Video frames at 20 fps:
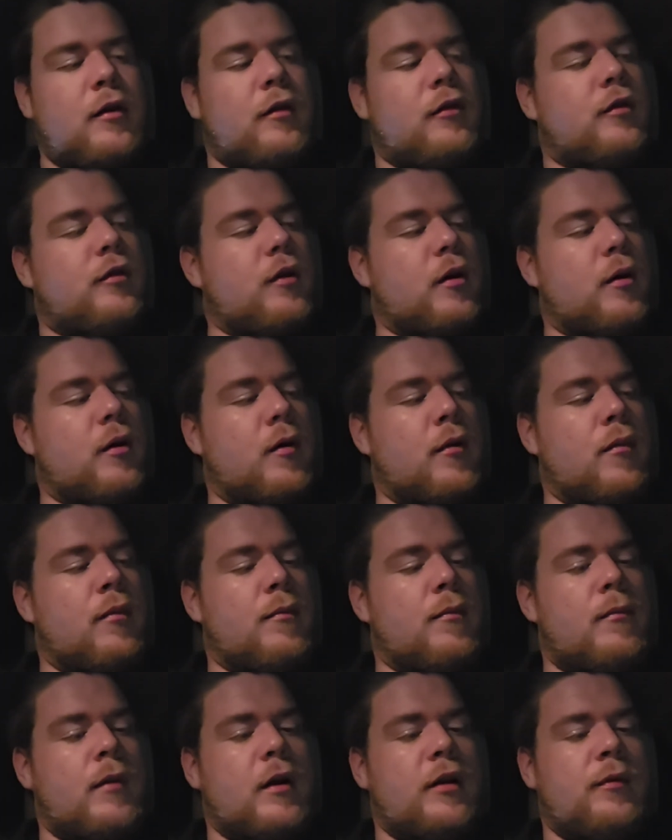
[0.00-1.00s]
So
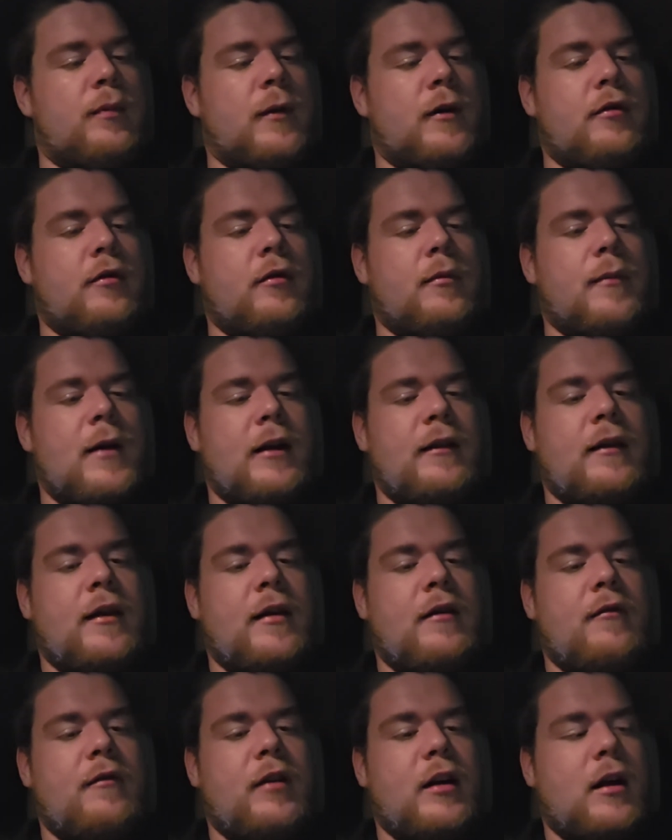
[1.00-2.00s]
especially back
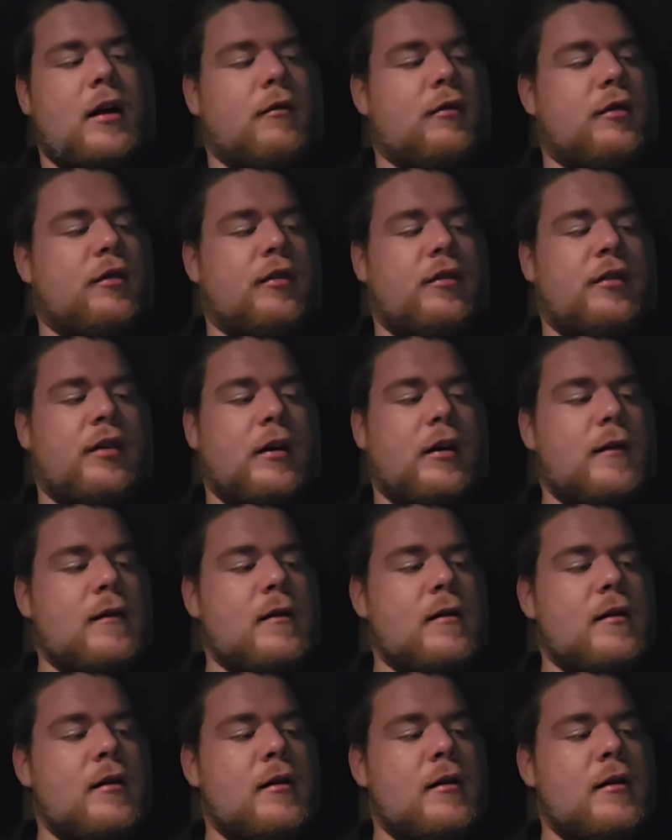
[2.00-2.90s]
then, when I was just like,